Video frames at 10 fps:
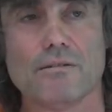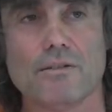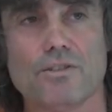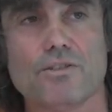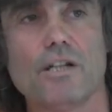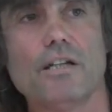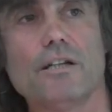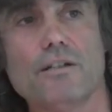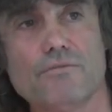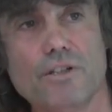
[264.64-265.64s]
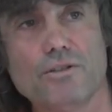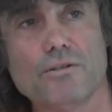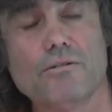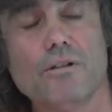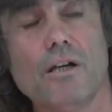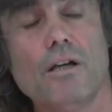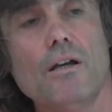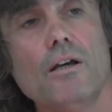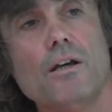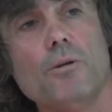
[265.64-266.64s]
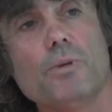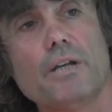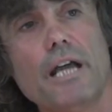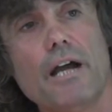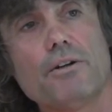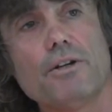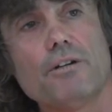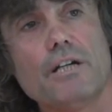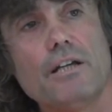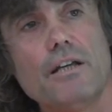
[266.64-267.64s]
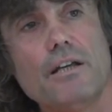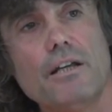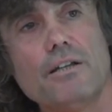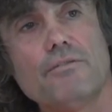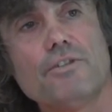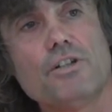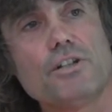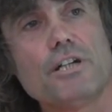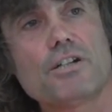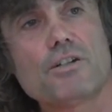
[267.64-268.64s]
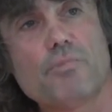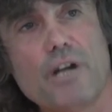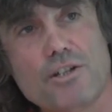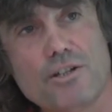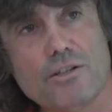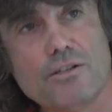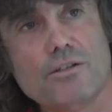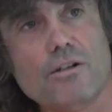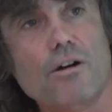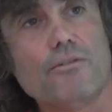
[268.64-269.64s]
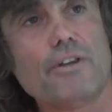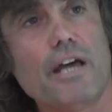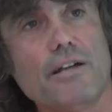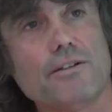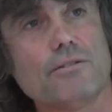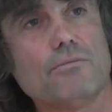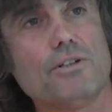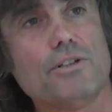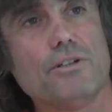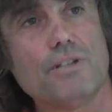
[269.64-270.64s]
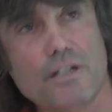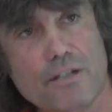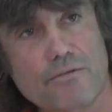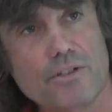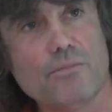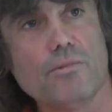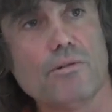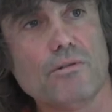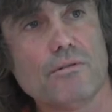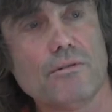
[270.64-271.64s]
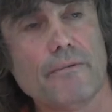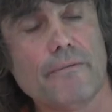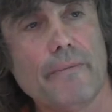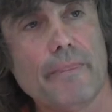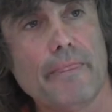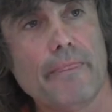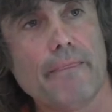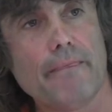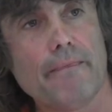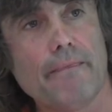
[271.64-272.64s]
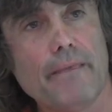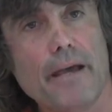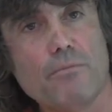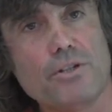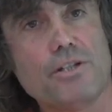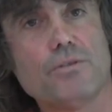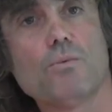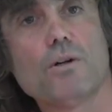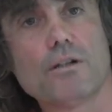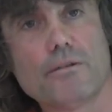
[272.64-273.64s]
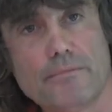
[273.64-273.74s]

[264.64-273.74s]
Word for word: You're still an individual, but now you're an individual expression of that which is indivisible that which is one.